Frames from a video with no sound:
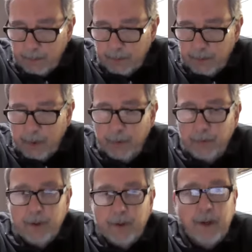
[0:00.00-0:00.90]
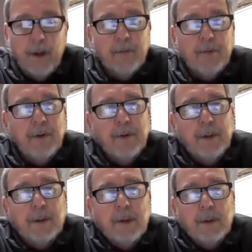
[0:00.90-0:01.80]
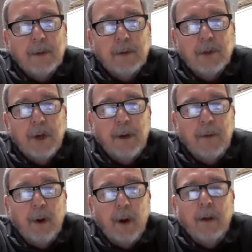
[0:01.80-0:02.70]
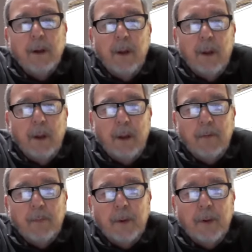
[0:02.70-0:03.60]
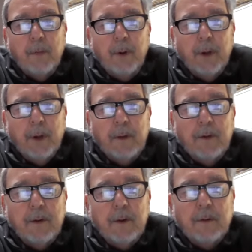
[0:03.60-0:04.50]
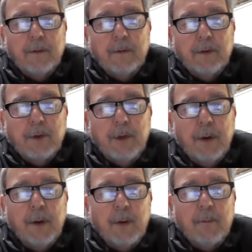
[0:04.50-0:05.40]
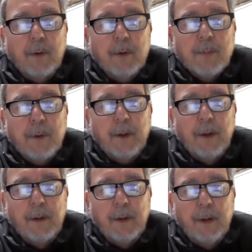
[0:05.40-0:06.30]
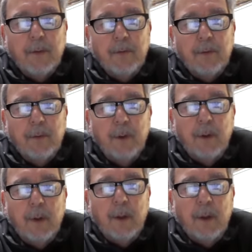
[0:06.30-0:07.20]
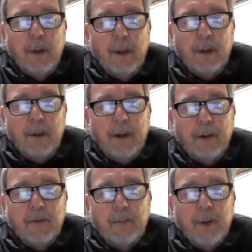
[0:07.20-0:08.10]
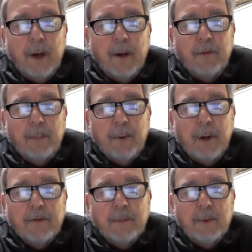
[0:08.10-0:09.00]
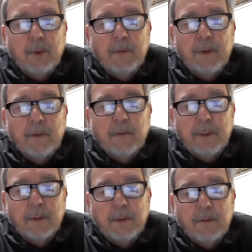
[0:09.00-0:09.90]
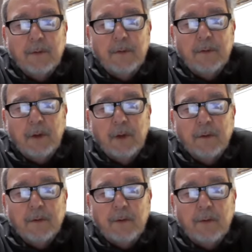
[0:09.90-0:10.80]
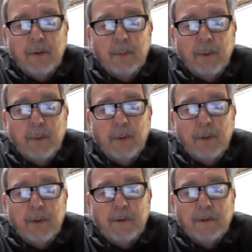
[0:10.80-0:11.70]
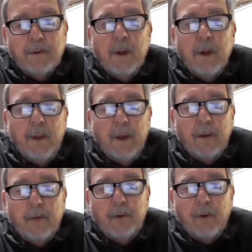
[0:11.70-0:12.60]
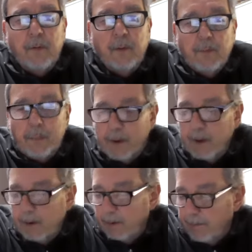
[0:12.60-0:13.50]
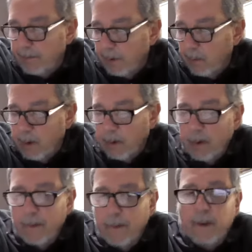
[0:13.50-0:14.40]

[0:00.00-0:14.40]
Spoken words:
See news today also that Johnny Wright has been reelected as chair of Orangeburg County Council, and that is not a surprising move. He's a long-serving member and has served Orangeburg County very well.